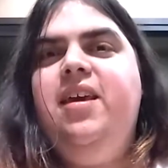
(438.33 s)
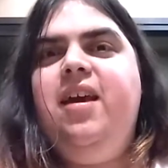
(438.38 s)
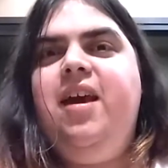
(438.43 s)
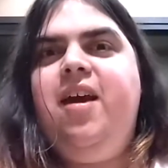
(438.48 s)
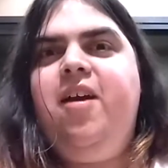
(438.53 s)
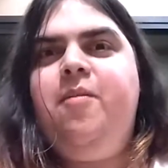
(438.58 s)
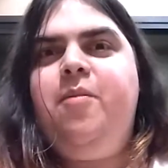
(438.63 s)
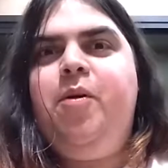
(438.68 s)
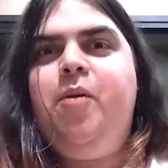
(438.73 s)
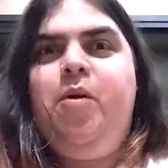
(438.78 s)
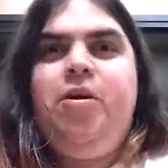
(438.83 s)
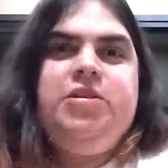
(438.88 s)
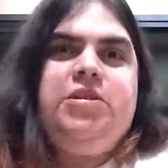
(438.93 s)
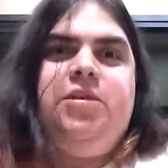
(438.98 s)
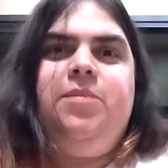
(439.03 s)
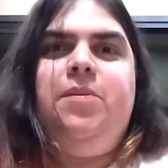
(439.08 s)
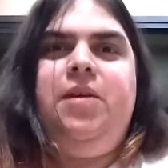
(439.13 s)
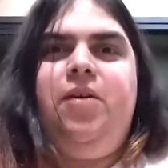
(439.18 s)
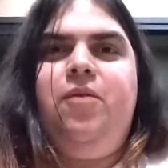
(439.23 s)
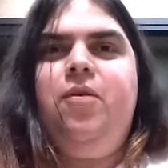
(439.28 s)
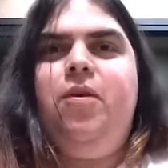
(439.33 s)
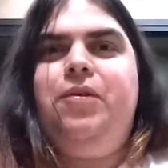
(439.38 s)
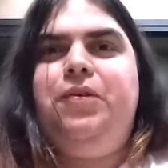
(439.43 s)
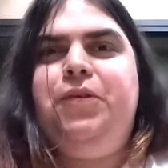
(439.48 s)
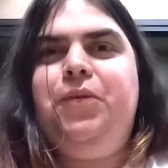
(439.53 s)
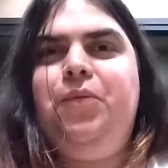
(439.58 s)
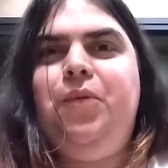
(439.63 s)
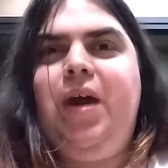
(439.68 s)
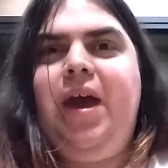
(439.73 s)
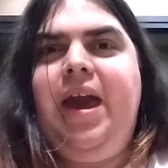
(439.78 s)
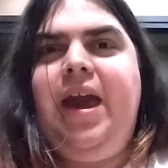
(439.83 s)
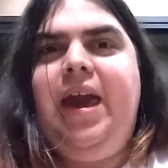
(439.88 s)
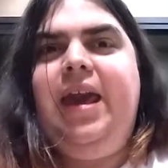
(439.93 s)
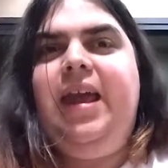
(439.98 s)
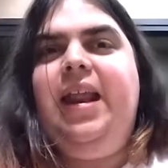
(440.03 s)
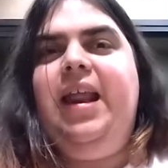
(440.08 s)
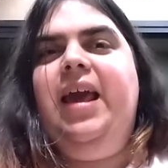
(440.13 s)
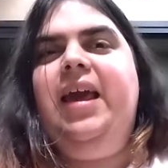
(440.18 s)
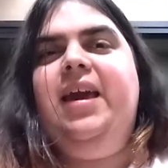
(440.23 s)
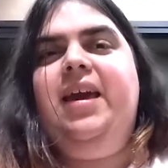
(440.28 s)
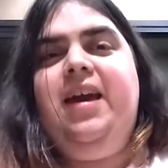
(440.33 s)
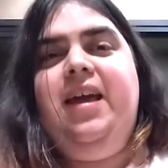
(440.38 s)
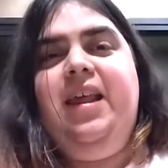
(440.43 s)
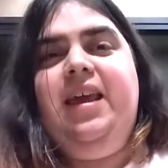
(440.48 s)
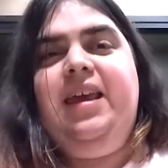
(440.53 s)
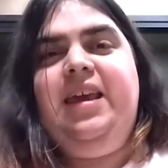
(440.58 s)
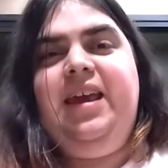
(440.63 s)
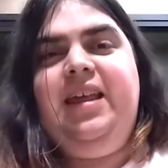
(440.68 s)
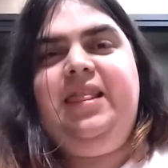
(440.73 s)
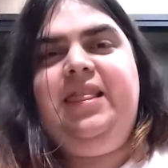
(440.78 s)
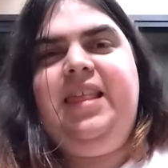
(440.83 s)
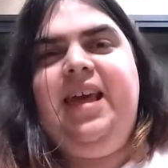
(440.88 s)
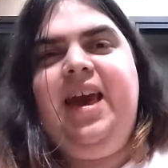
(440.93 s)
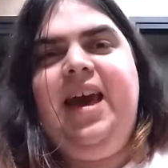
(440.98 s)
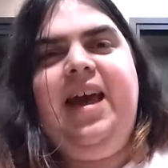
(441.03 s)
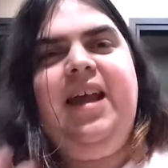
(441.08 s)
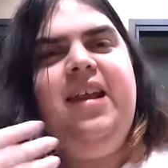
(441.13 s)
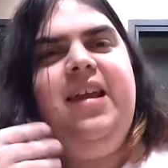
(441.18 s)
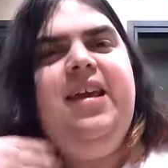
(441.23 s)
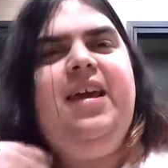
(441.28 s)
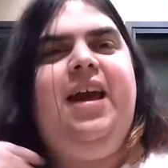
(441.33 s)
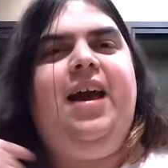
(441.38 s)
Everybody wants to meet Rosie Riot. I kind of get that.